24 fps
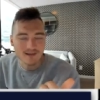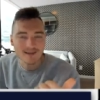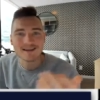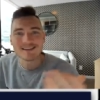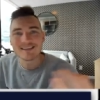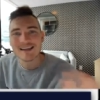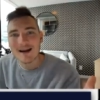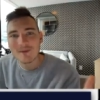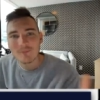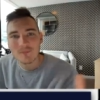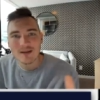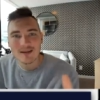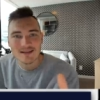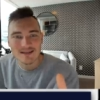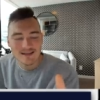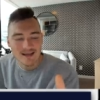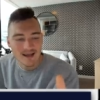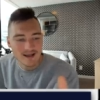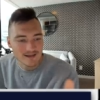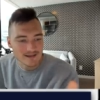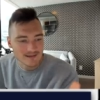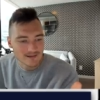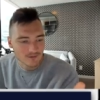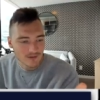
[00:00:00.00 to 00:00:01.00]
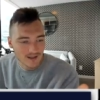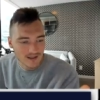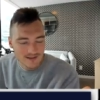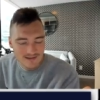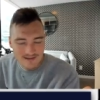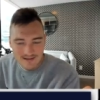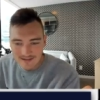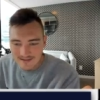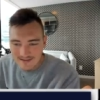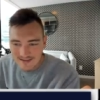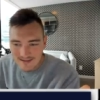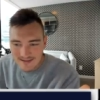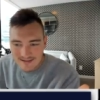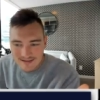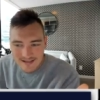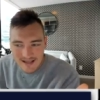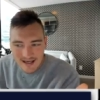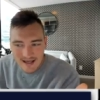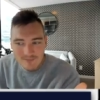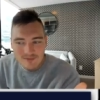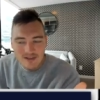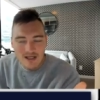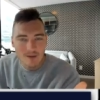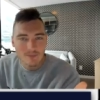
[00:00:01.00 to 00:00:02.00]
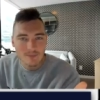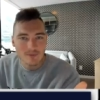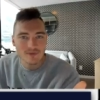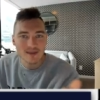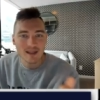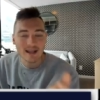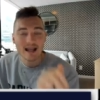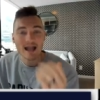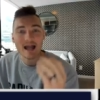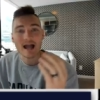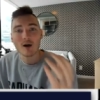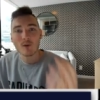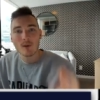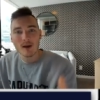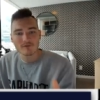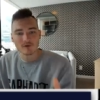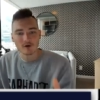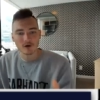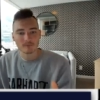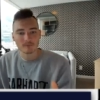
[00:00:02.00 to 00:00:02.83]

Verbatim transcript: Like that makes sense, okay? It's, it's the same type of thing. However,